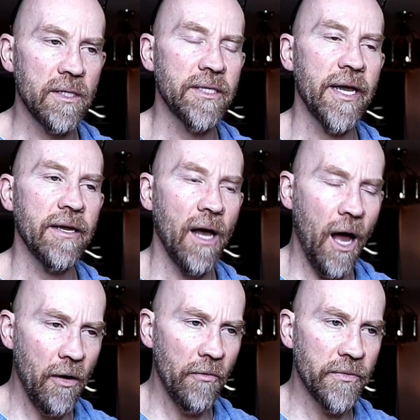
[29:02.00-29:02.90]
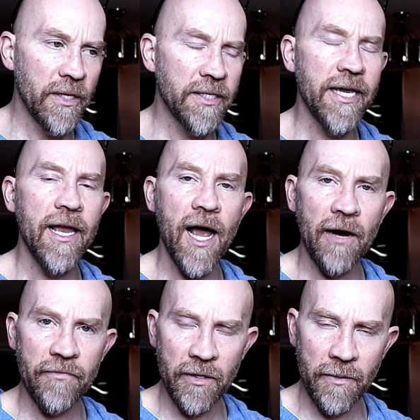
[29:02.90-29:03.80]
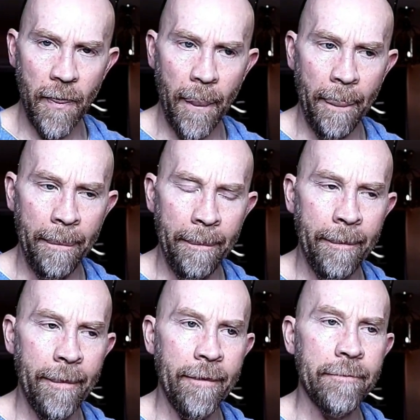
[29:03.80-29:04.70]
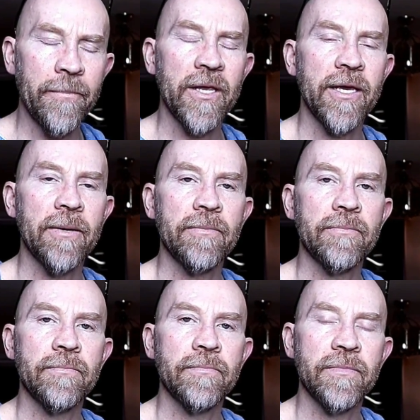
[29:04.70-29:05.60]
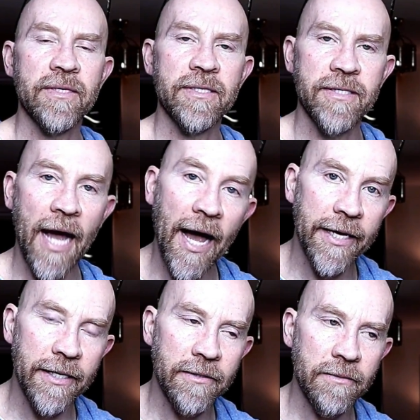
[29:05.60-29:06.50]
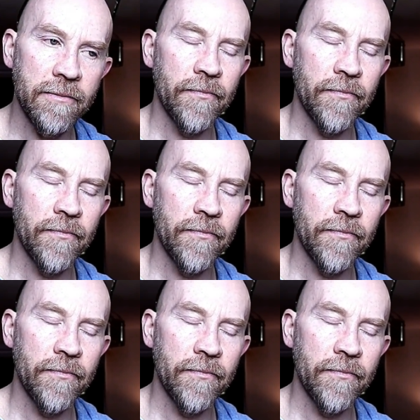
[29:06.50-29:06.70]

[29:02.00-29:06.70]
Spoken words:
the day of, and the day after him dying,